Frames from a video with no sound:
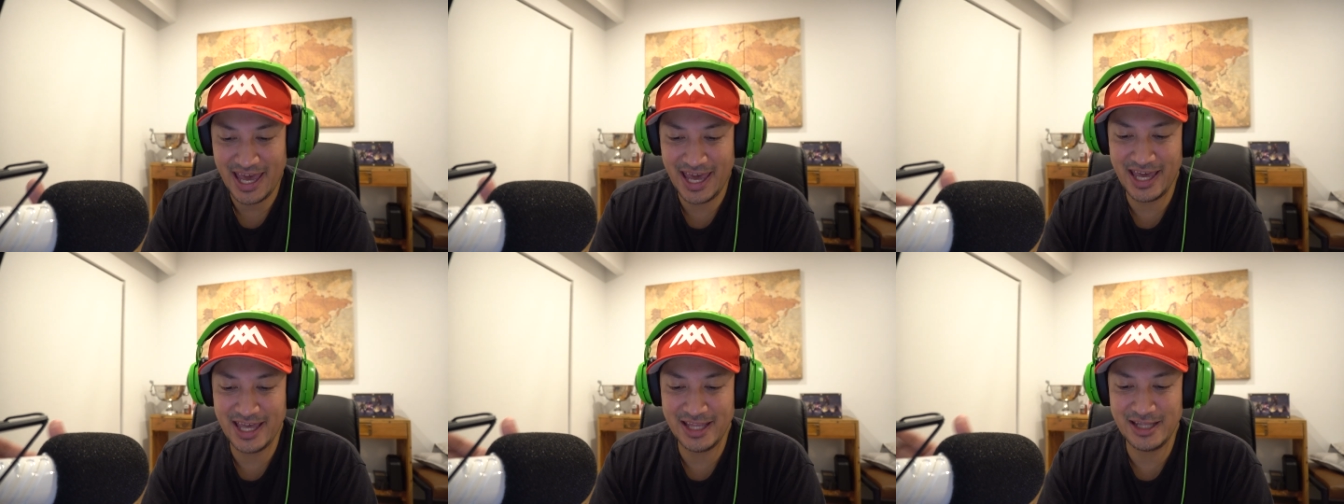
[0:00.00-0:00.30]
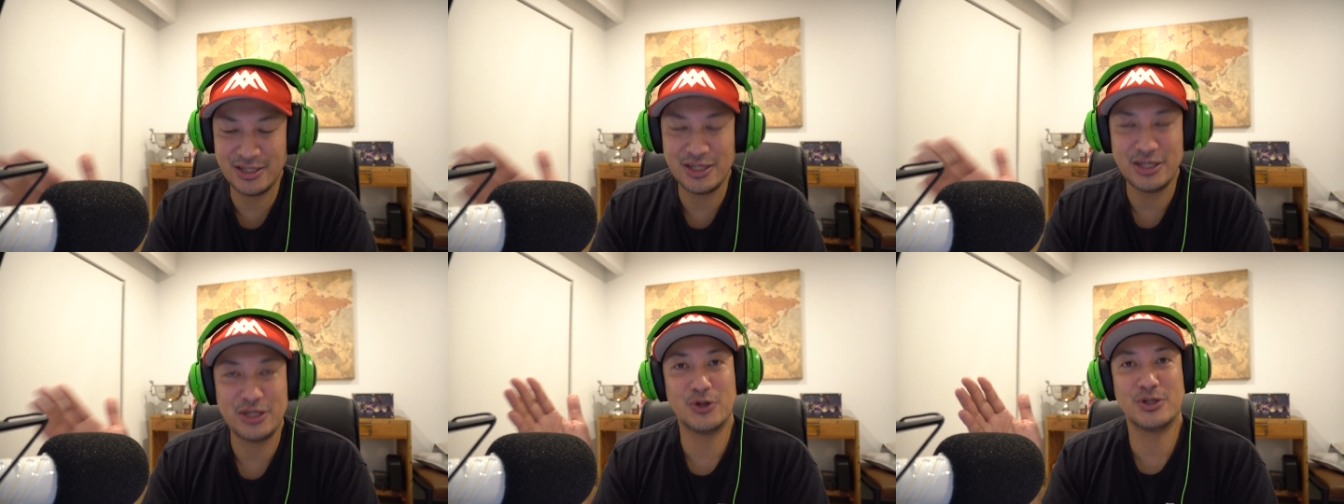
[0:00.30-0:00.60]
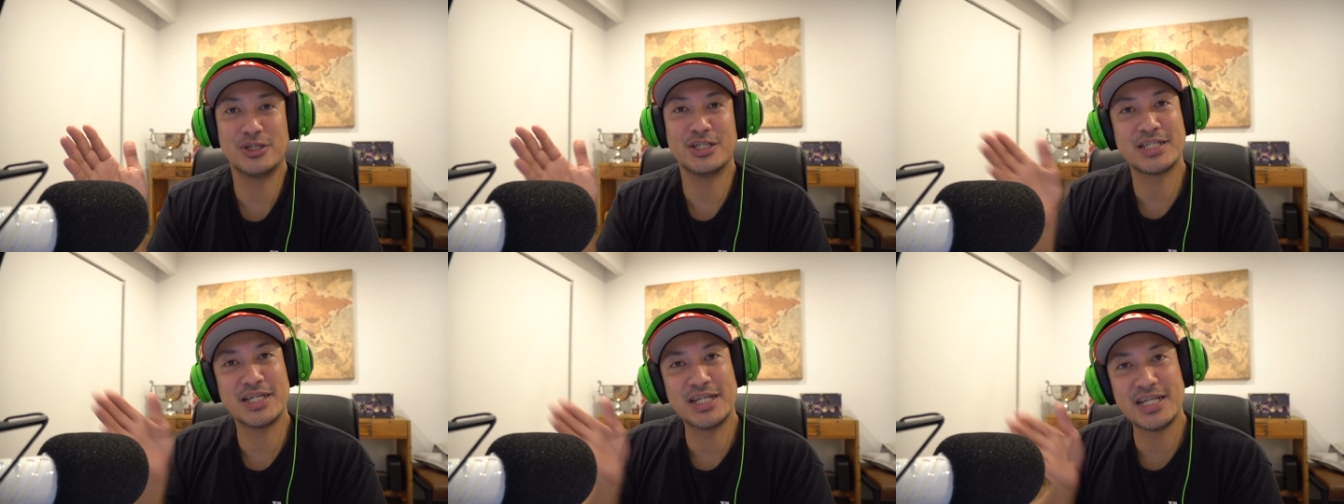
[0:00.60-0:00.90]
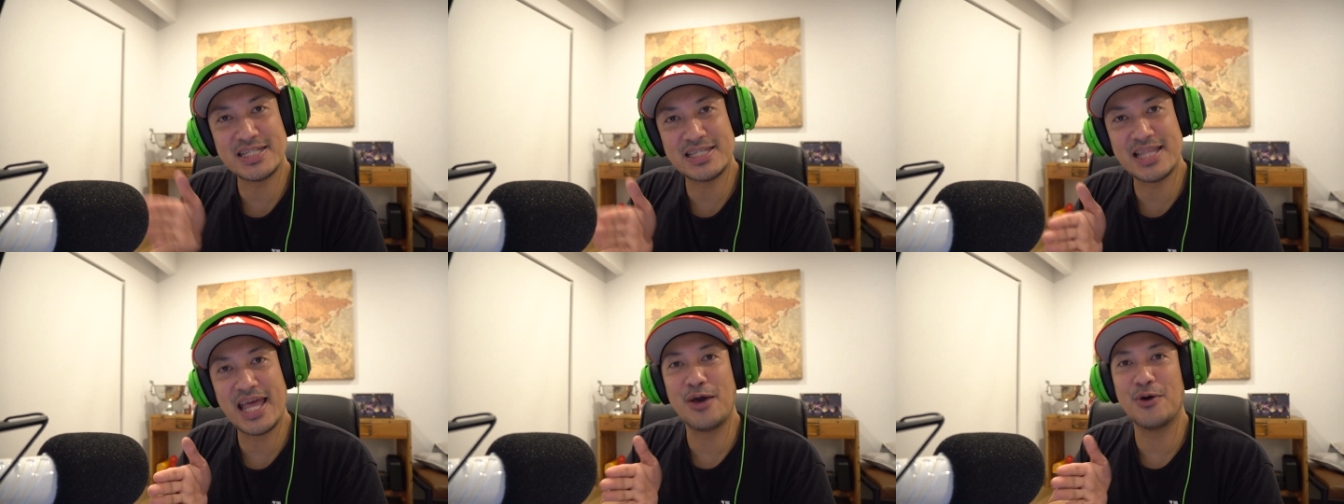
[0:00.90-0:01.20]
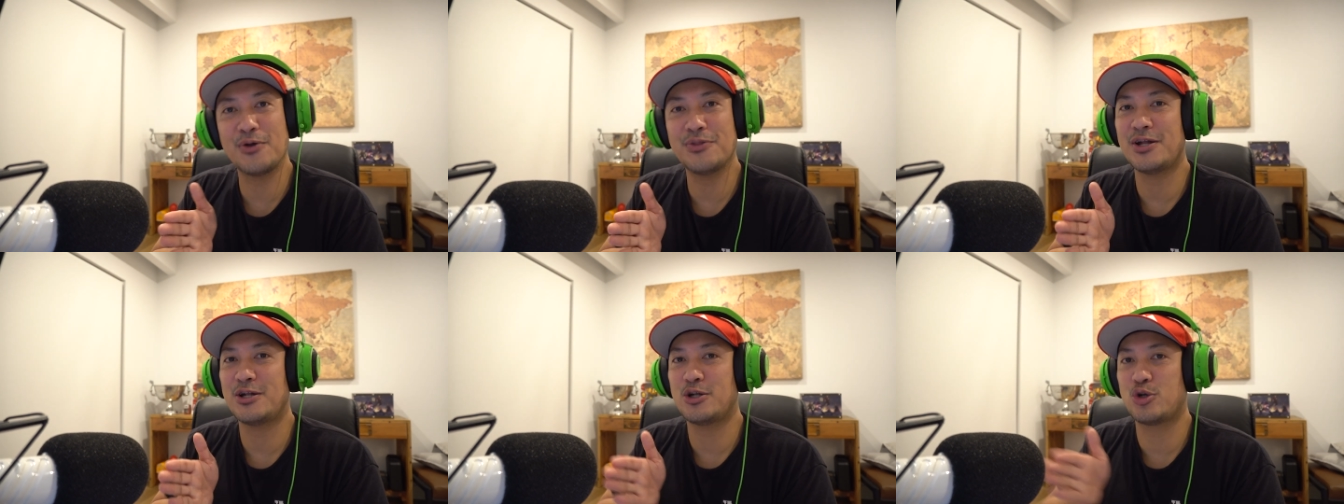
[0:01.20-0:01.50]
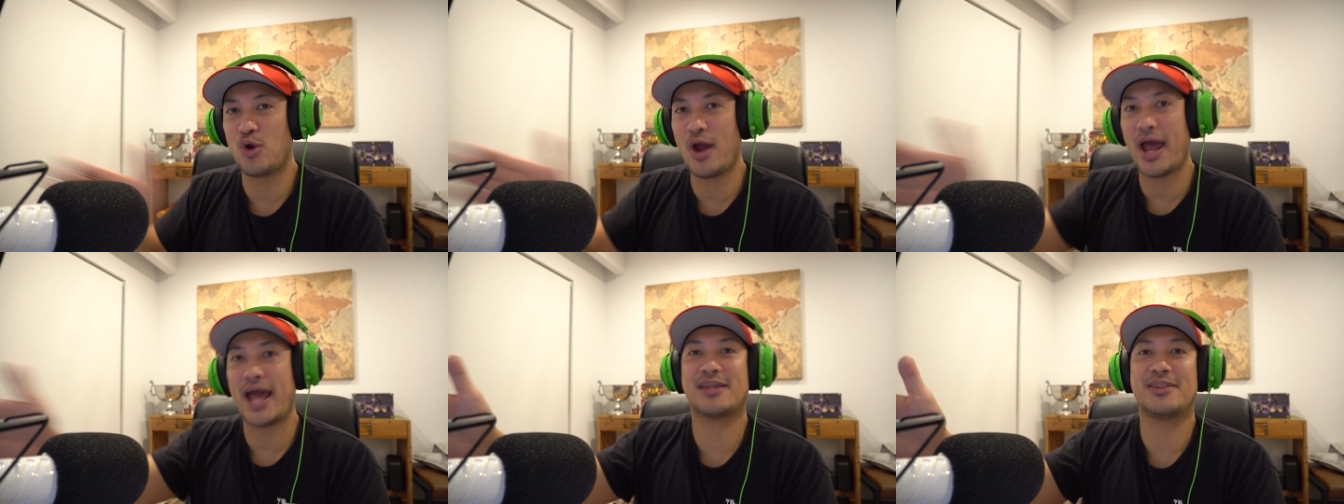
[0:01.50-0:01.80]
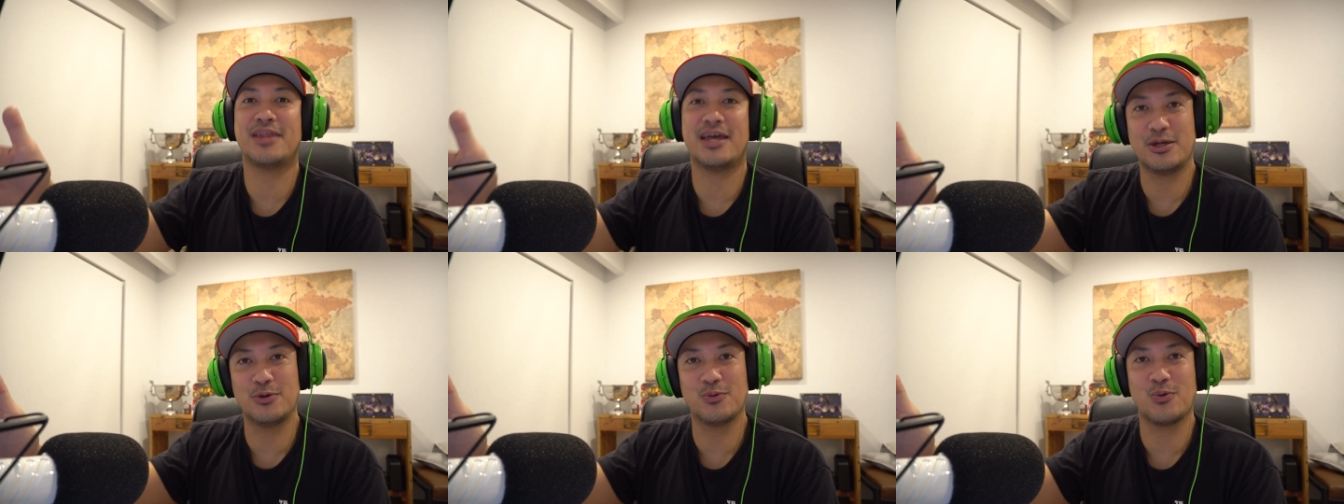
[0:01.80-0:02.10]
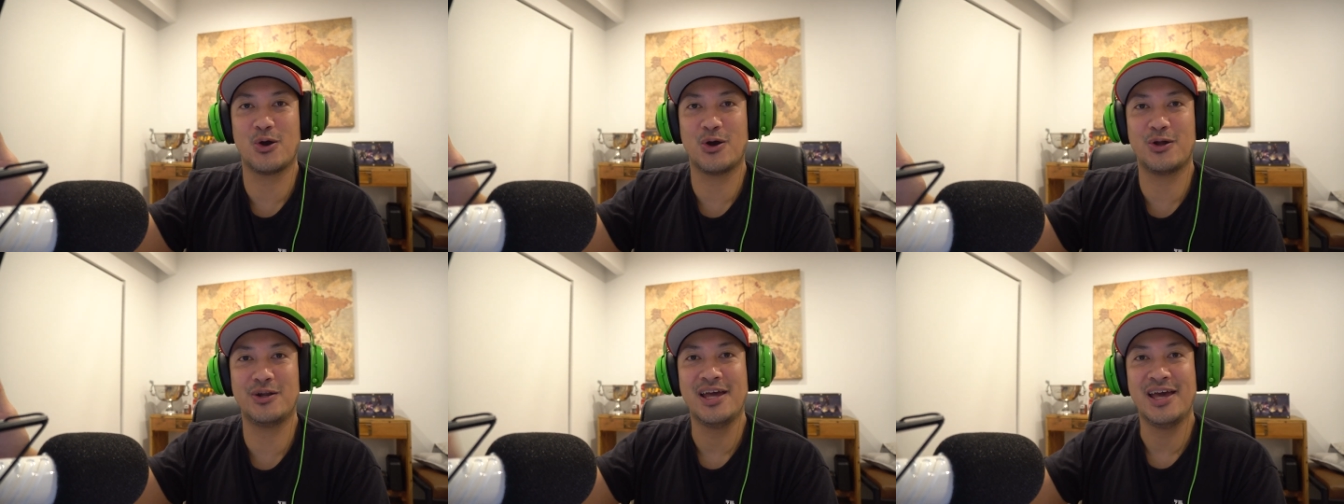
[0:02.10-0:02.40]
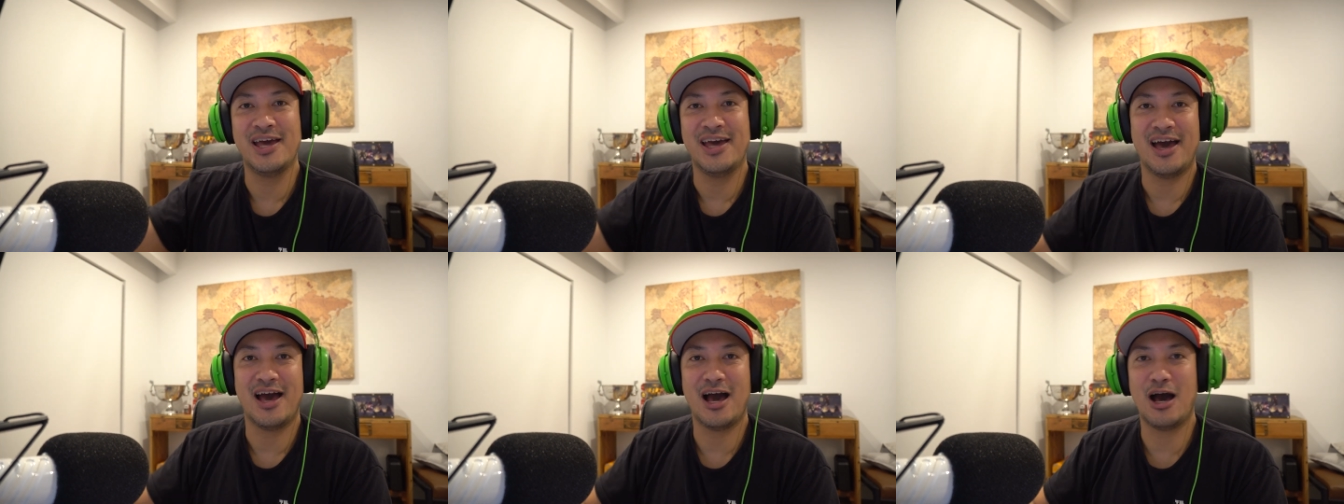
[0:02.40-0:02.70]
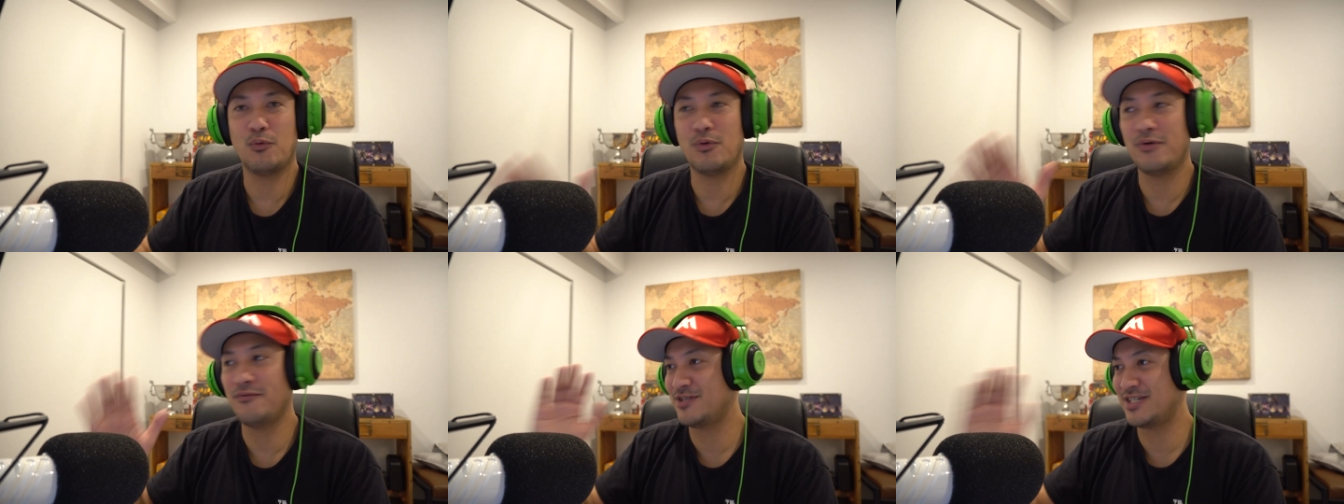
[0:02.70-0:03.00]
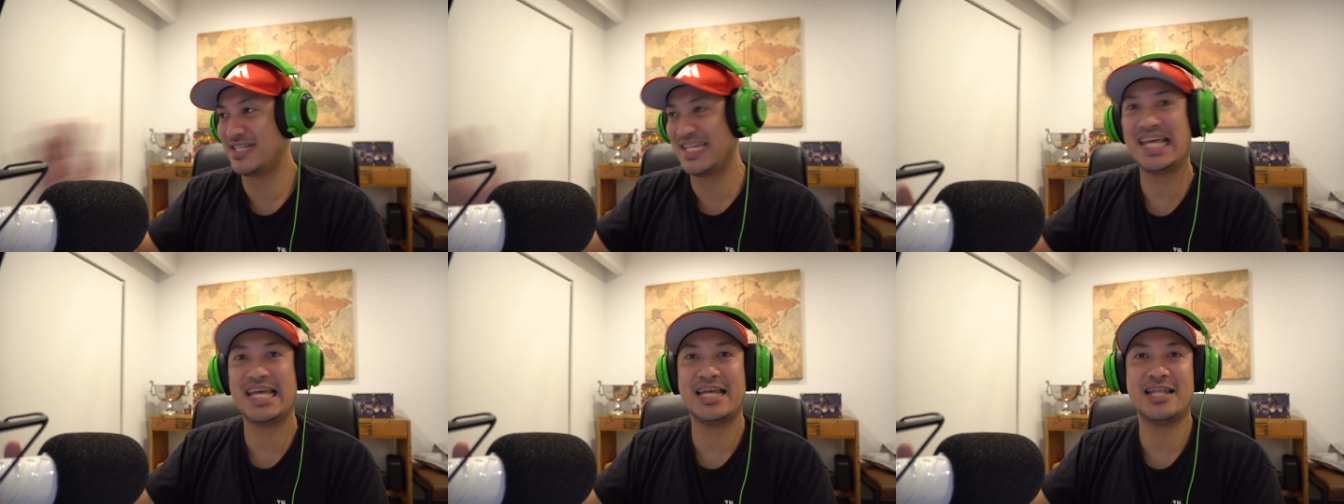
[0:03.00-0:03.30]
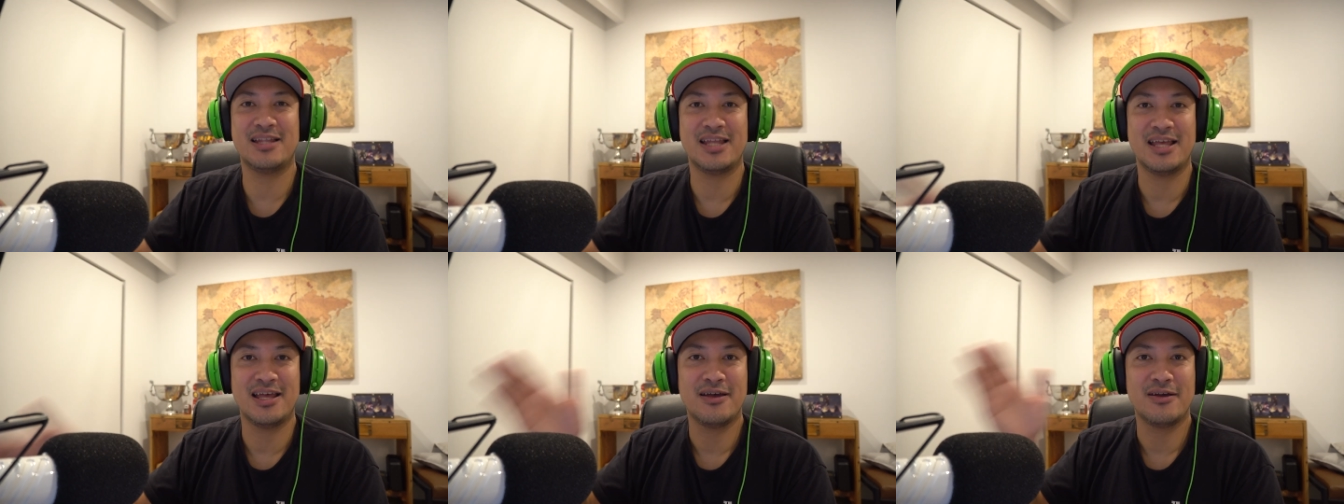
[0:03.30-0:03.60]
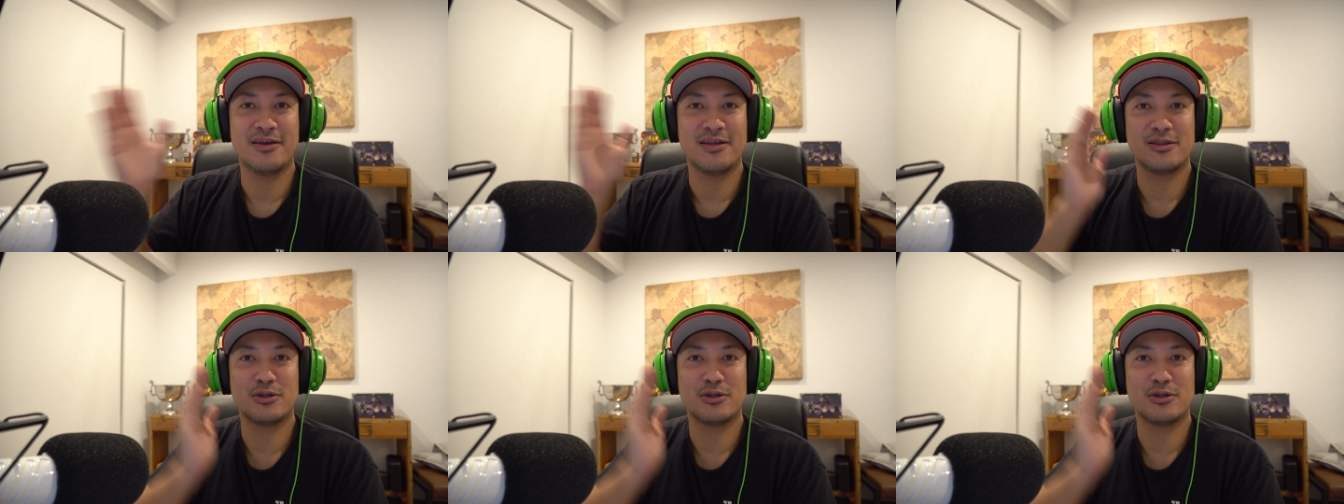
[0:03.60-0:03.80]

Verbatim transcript: and you're just going to stay on the track that you're on. Uh, we've seen